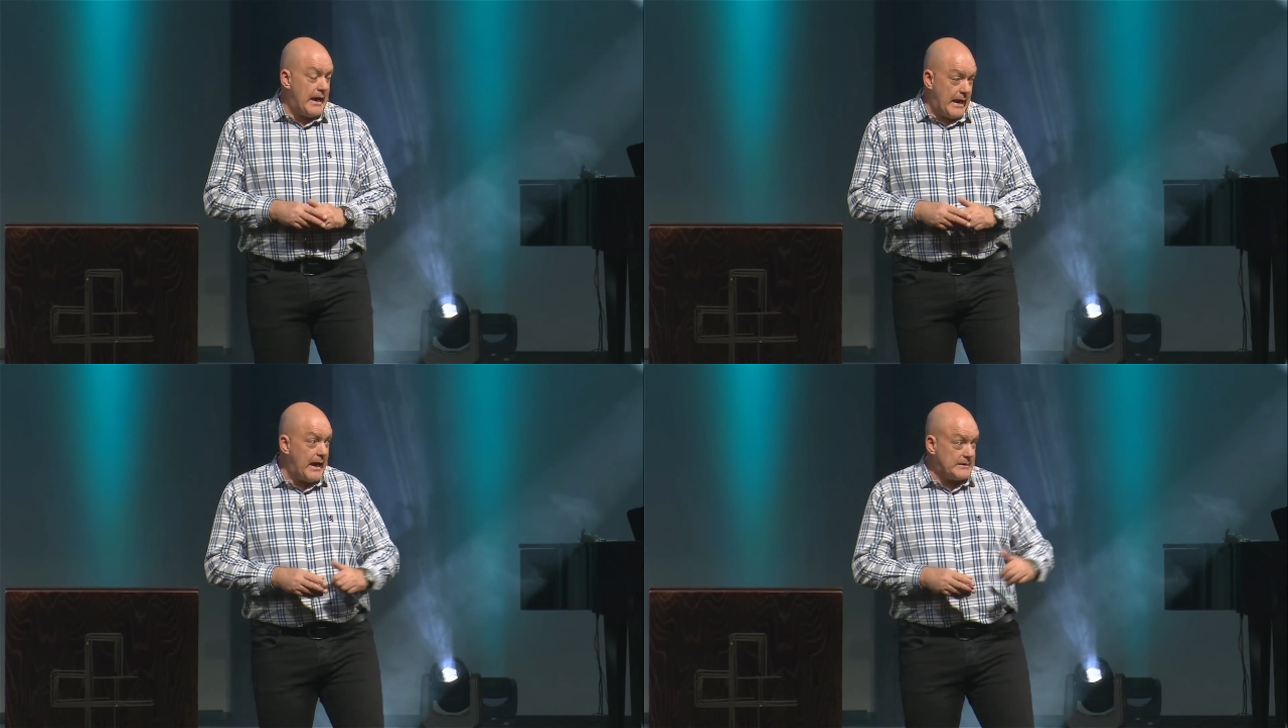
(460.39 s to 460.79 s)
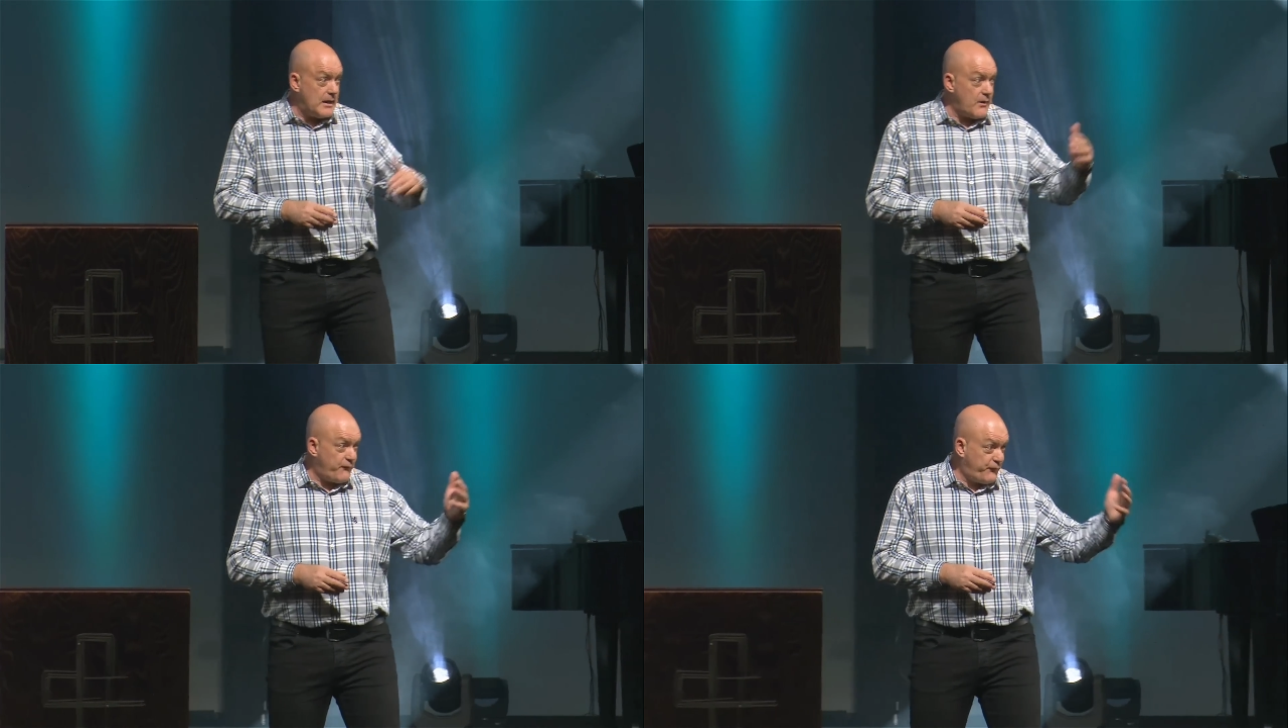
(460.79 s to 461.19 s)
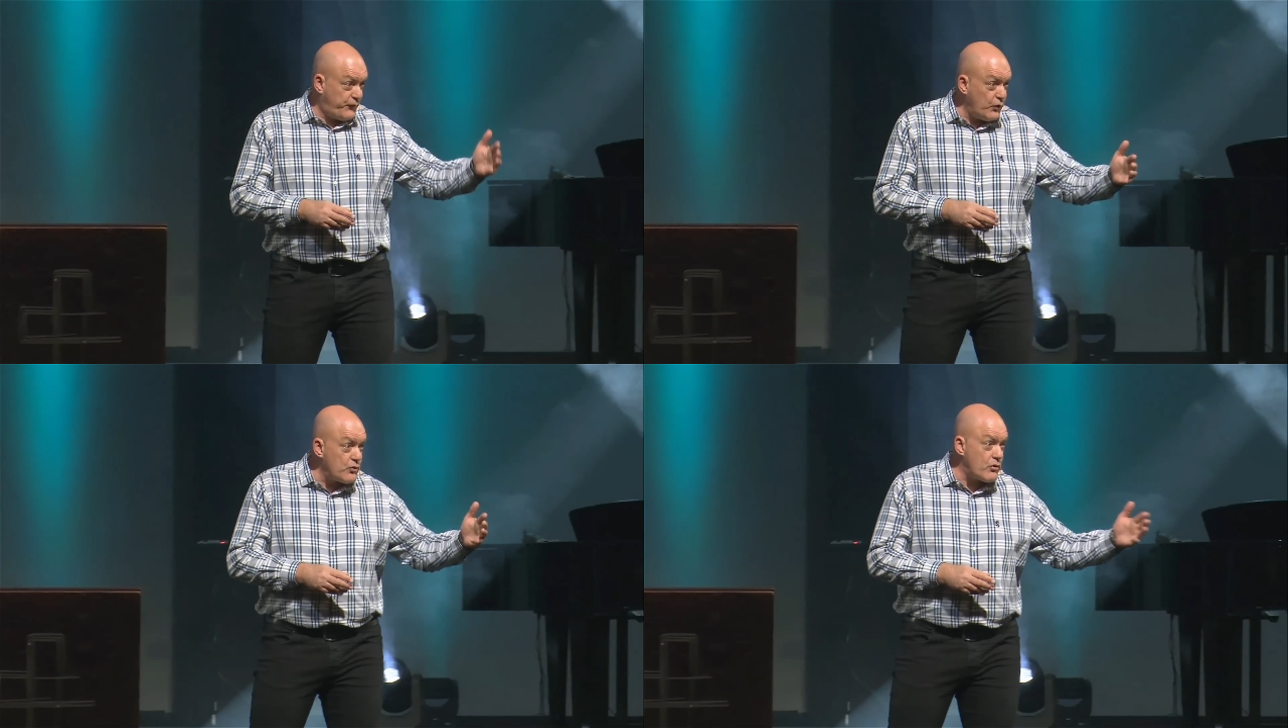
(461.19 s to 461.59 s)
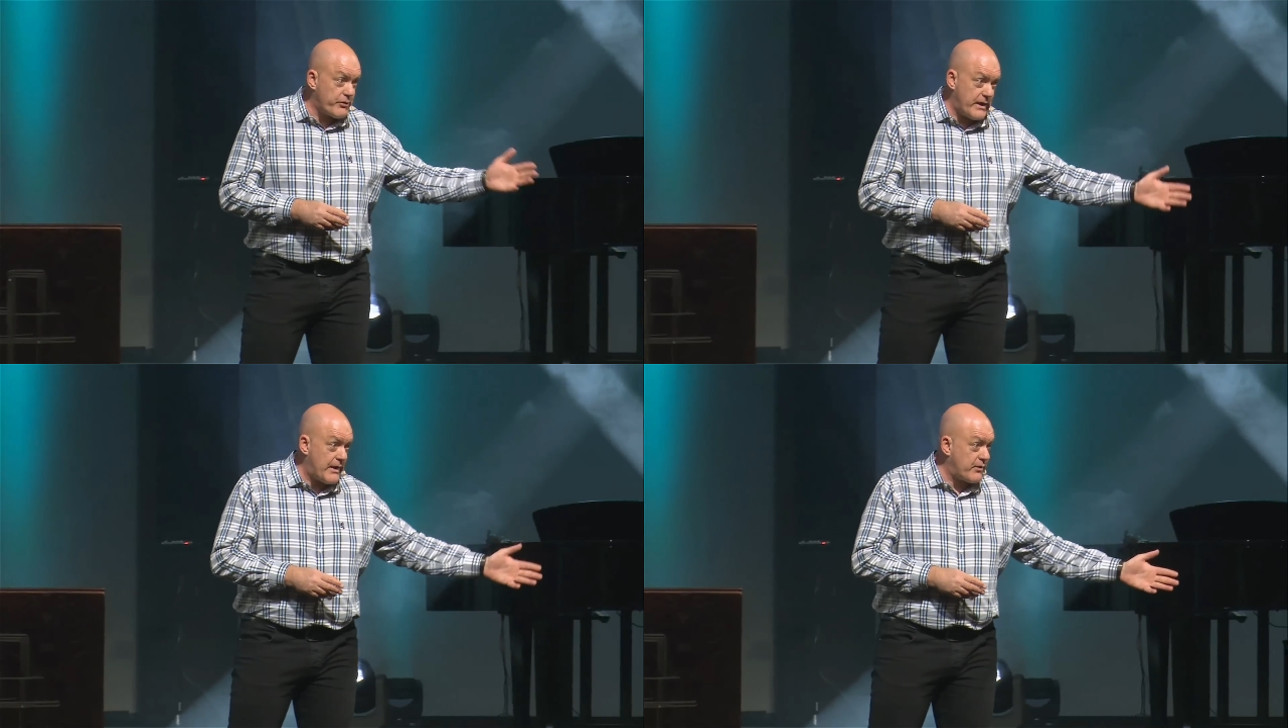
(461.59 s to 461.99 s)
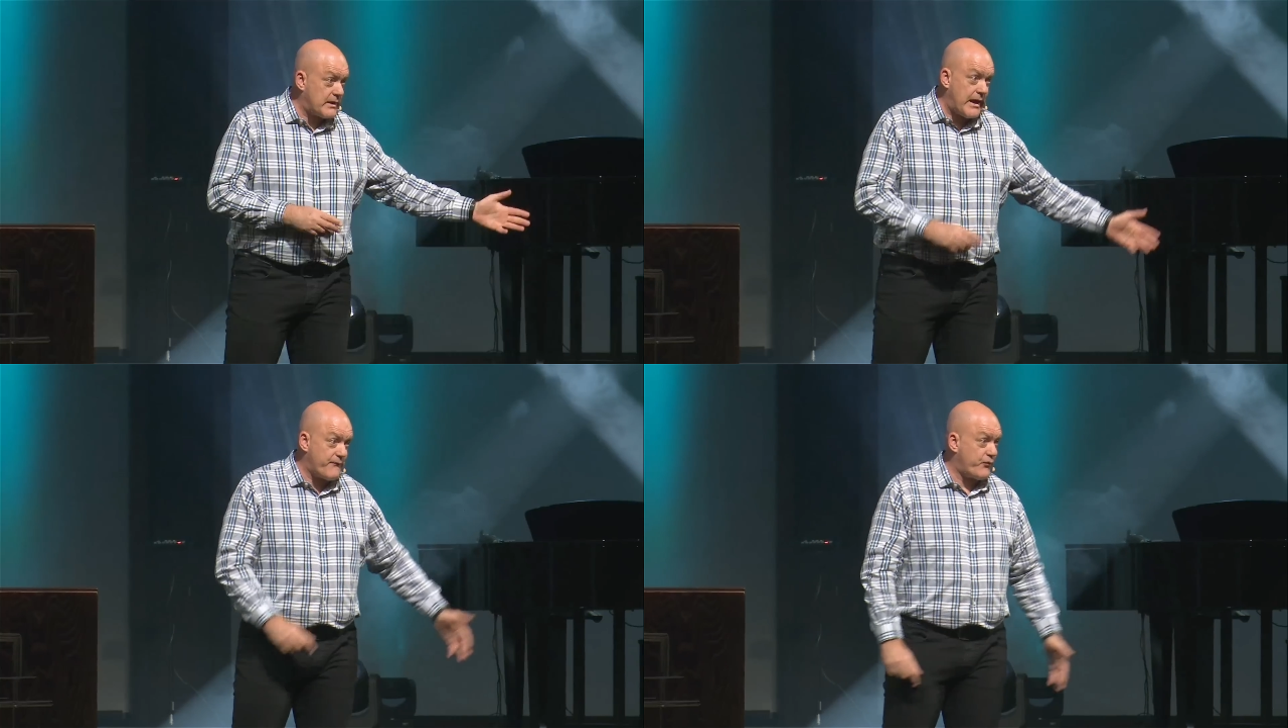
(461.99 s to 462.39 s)
I, I did a funeral the
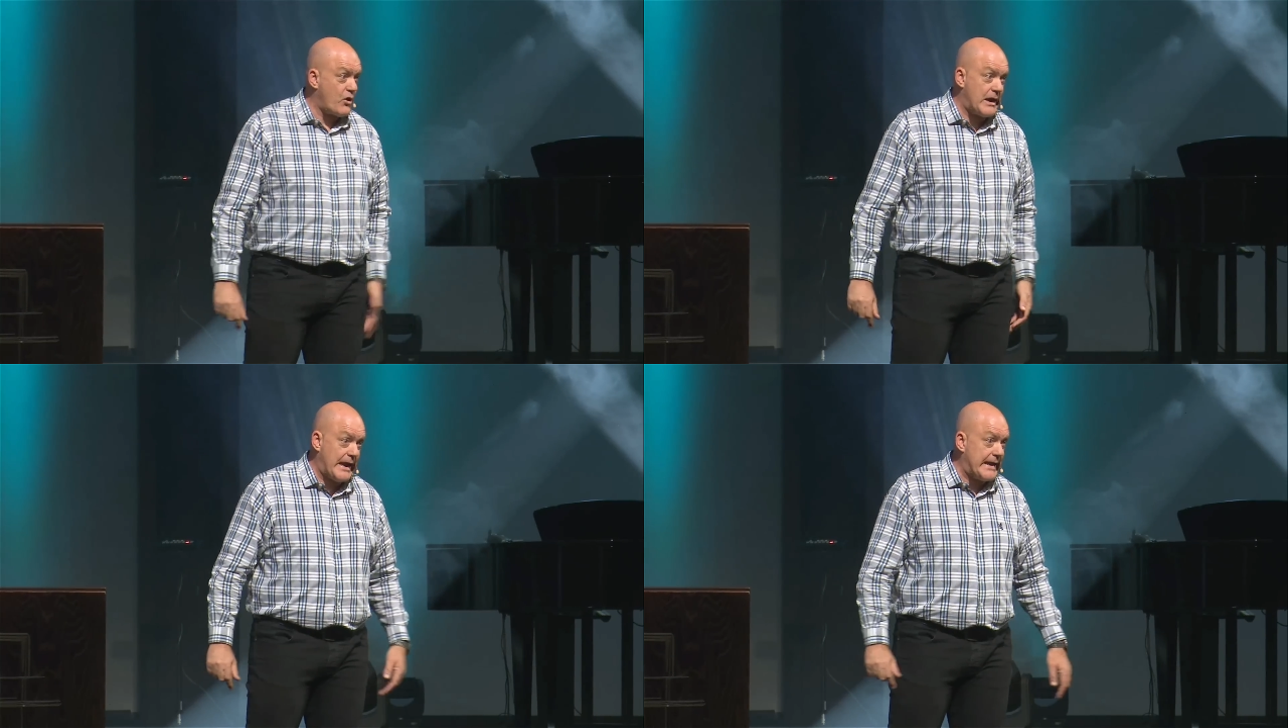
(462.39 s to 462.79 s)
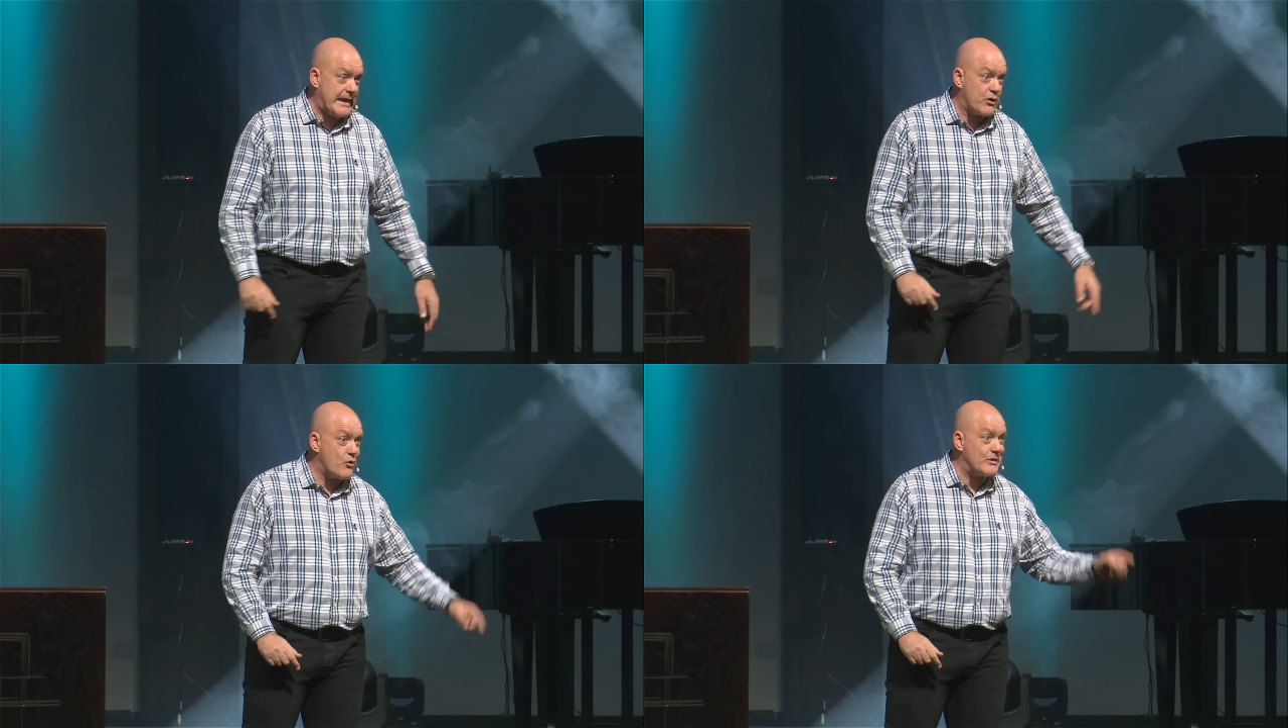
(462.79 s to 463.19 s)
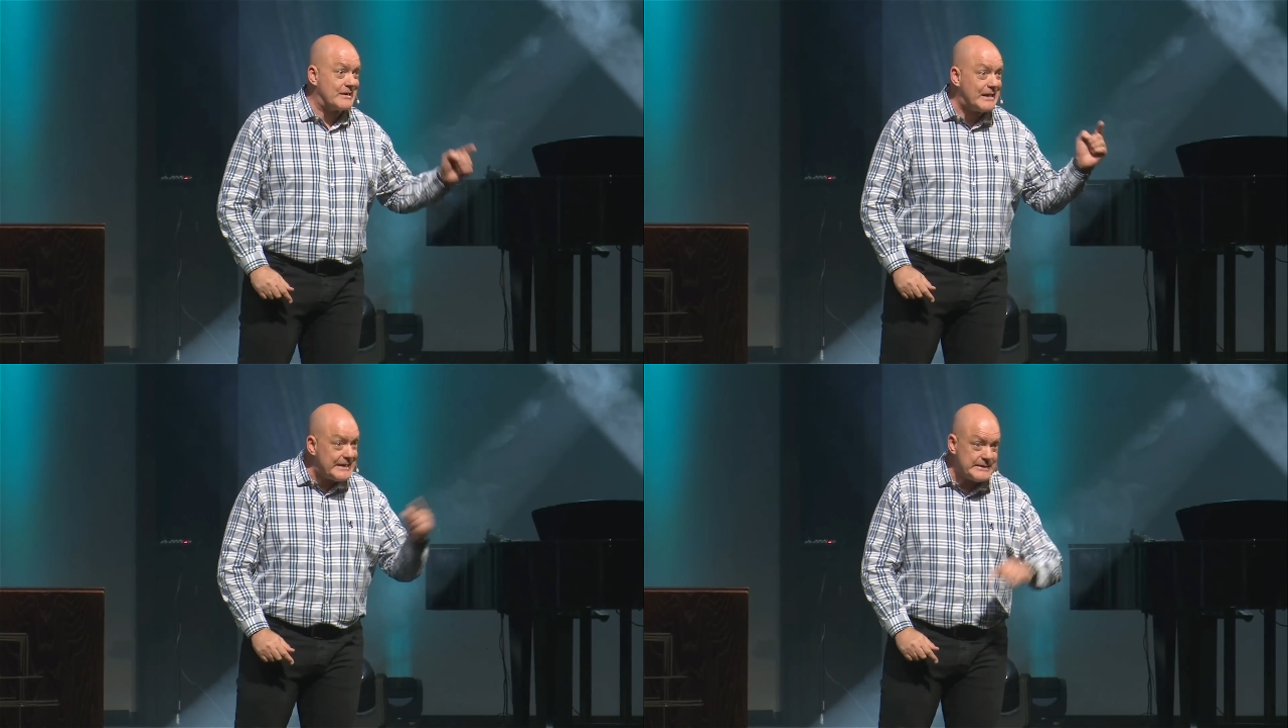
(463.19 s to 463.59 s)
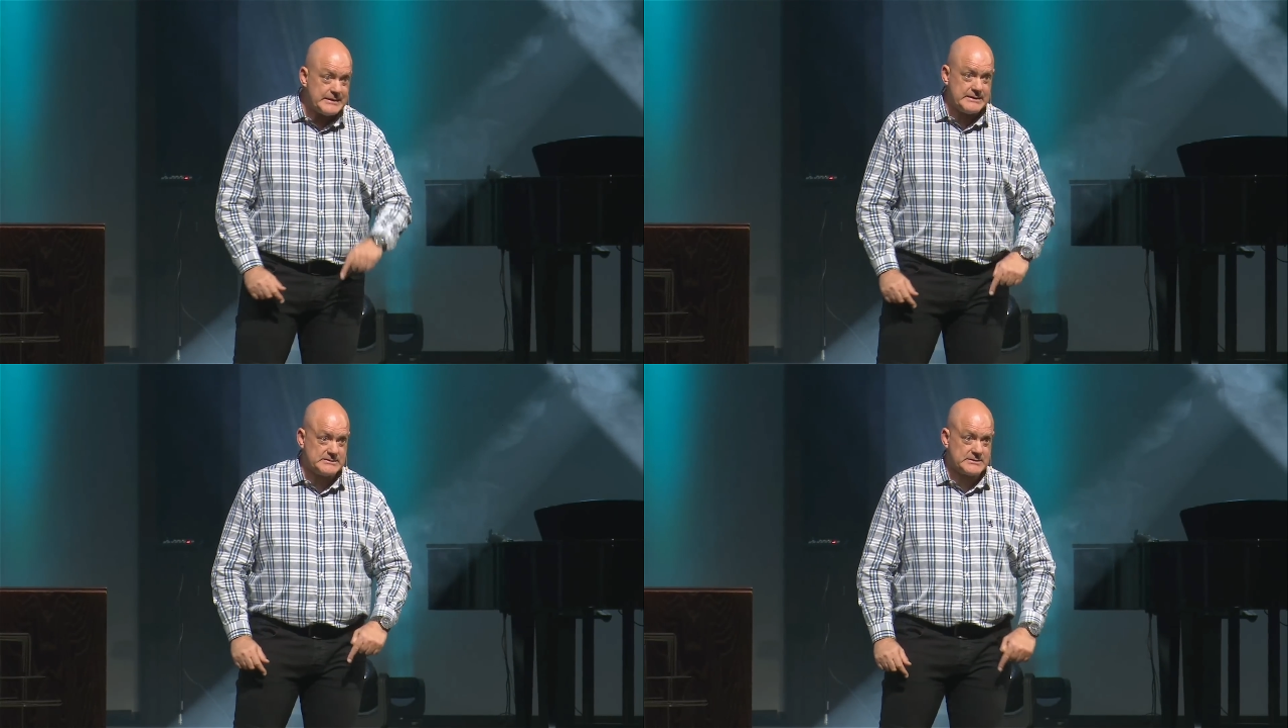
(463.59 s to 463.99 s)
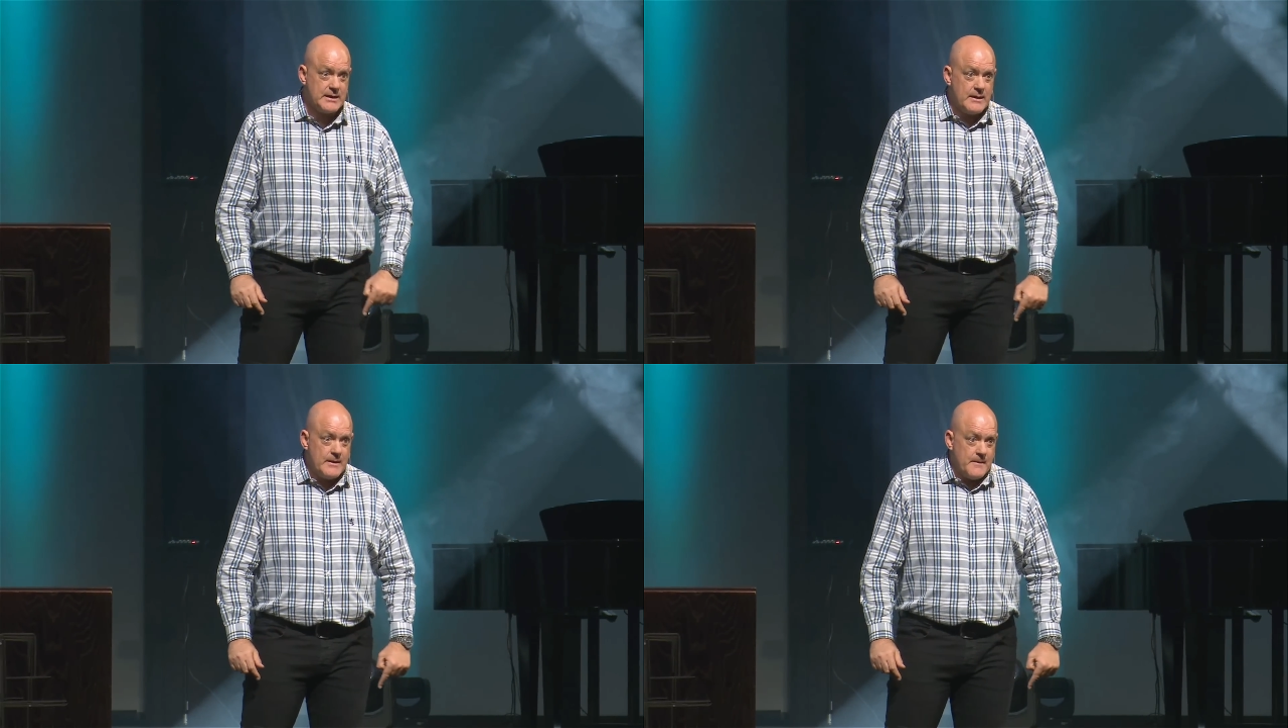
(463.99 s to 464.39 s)
other day for a lady in her
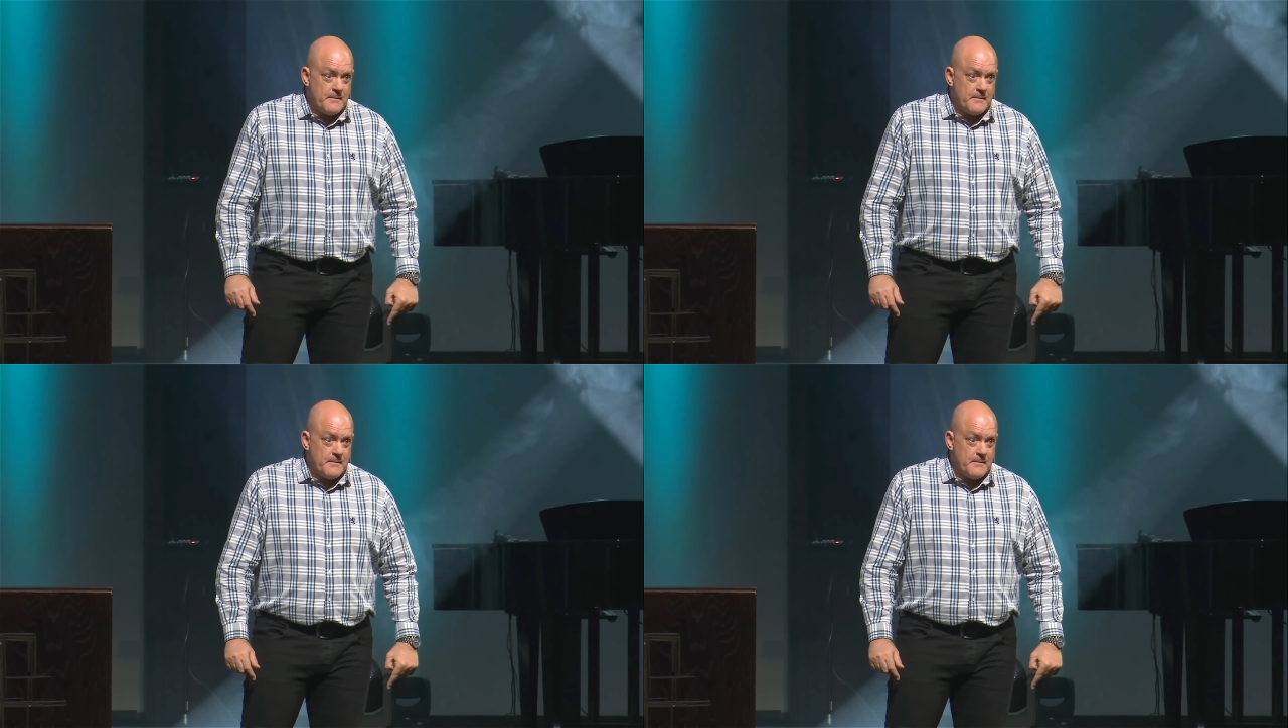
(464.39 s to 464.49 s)
90s.